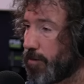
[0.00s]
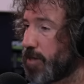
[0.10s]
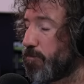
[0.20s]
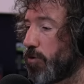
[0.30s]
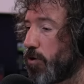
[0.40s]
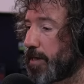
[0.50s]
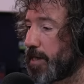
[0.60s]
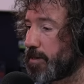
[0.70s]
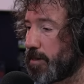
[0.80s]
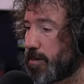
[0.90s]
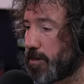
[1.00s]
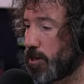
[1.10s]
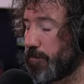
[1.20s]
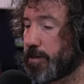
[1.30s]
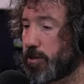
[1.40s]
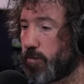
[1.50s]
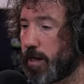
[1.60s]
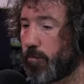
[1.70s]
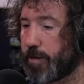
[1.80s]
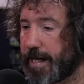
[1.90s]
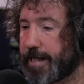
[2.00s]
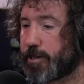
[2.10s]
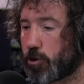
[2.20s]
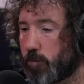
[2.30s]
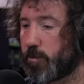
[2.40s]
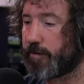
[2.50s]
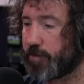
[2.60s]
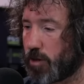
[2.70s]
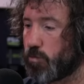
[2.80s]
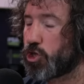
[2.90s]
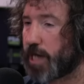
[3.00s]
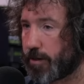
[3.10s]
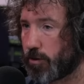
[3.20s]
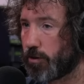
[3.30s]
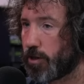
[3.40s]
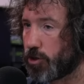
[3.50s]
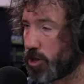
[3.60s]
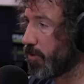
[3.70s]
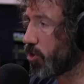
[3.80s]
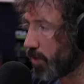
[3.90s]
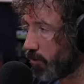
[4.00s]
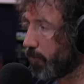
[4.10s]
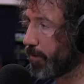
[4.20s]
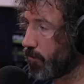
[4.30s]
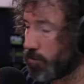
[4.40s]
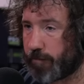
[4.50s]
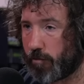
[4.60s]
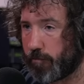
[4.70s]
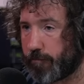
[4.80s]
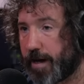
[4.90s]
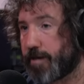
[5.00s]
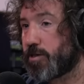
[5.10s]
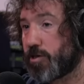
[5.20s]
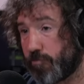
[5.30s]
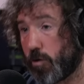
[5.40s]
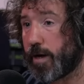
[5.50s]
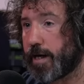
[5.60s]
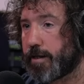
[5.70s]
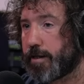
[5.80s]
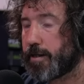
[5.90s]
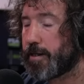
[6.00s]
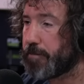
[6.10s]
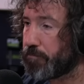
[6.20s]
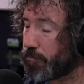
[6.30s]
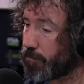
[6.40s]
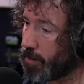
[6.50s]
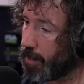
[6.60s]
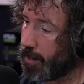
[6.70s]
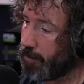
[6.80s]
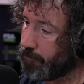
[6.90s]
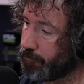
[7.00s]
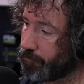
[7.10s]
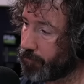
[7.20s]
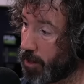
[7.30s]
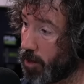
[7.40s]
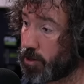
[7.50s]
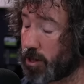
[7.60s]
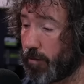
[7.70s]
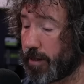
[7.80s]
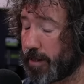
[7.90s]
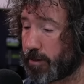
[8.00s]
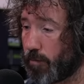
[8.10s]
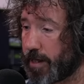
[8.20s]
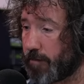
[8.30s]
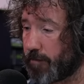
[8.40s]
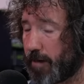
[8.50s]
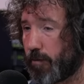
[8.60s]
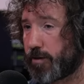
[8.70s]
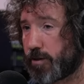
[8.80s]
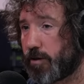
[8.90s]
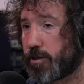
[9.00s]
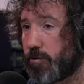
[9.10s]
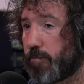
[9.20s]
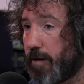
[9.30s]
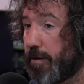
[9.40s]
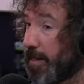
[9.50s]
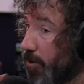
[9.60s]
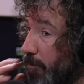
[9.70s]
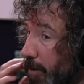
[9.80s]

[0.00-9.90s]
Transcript: This broadcasting service as well, with each club would have its own channel. You'd be trying to appeal to foreign fans through it. Um, and also, it's a way of, I, I talked to you about it a little